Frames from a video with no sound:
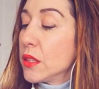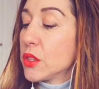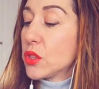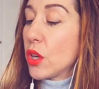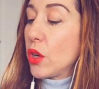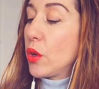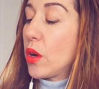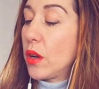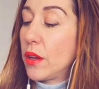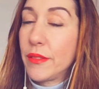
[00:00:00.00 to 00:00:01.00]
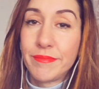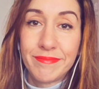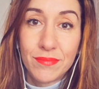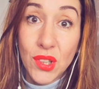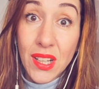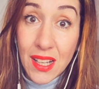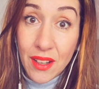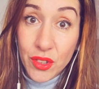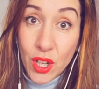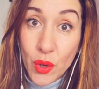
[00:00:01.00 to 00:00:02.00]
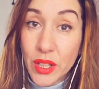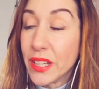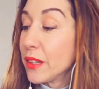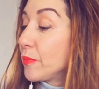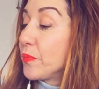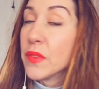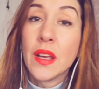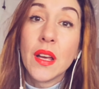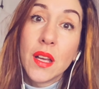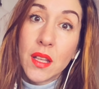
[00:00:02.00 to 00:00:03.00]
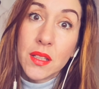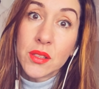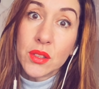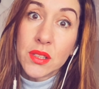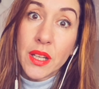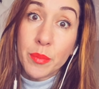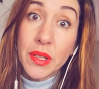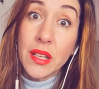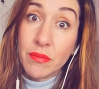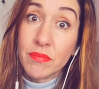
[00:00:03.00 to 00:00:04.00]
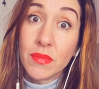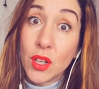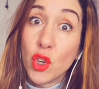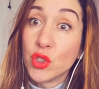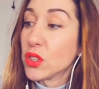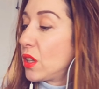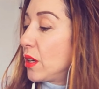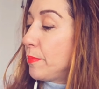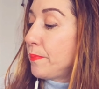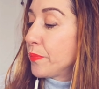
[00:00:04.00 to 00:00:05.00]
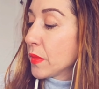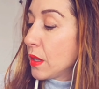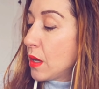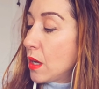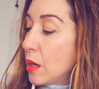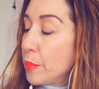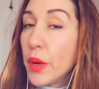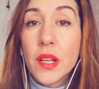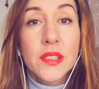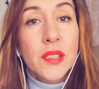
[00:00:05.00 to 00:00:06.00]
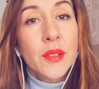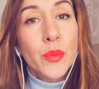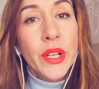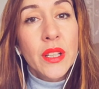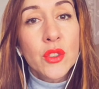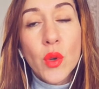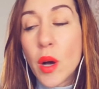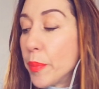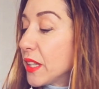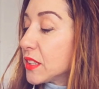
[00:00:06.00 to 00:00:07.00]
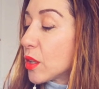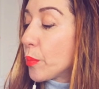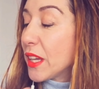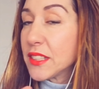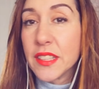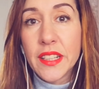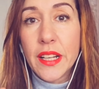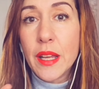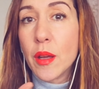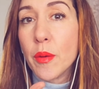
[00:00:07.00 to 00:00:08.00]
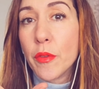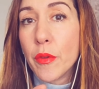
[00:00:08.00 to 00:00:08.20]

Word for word: So we're going to have a go at it. This could take me a long time, but we're going to do our best. So basically,